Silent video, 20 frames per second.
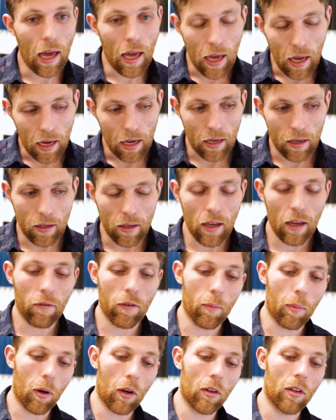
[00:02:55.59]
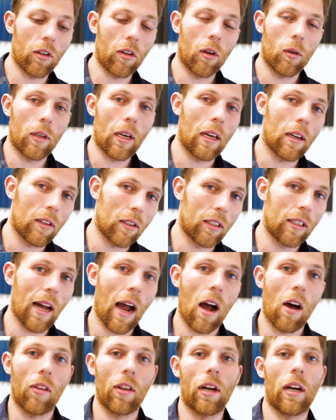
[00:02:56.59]
And if a person knows how to
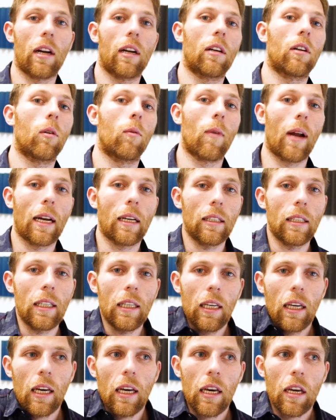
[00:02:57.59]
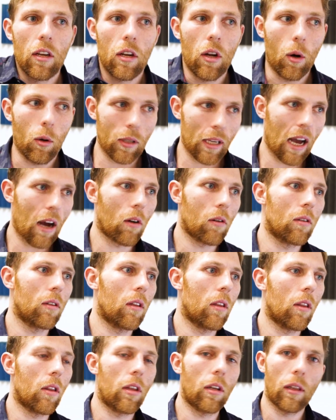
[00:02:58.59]
style their hair correctly, knows how
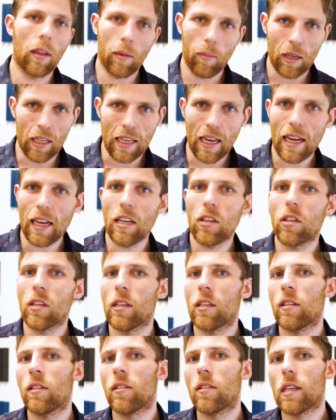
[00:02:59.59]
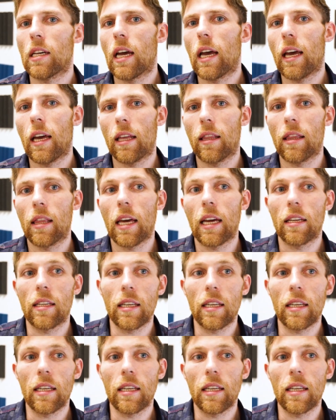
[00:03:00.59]
the limitations, and they